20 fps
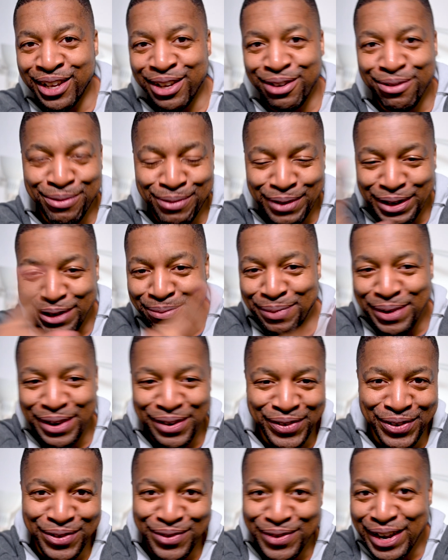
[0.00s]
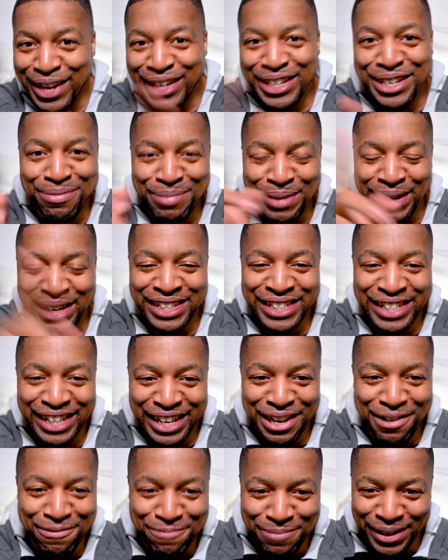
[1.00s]
We went a bit of a roundabout
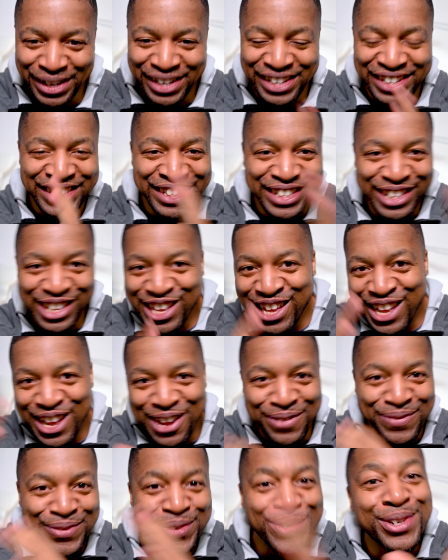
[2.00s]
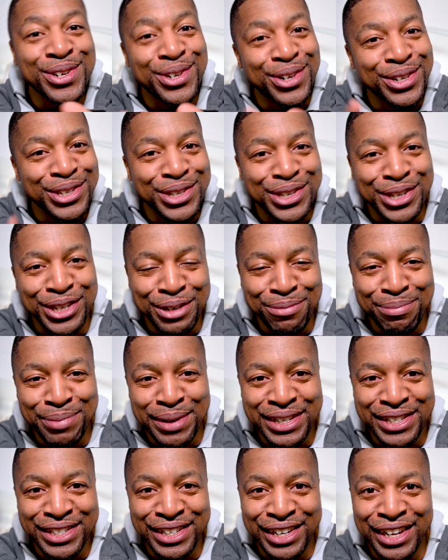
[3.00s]
there, but I'm sure you got the
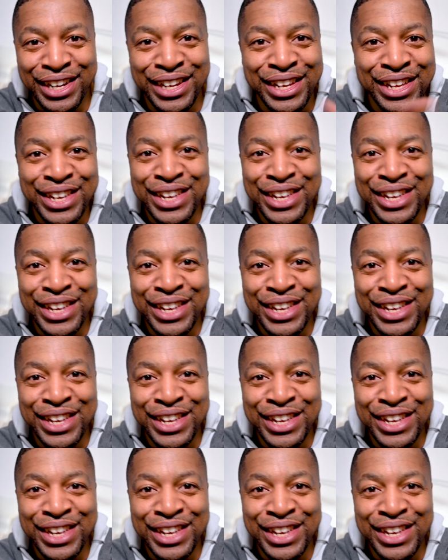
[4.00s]
picture.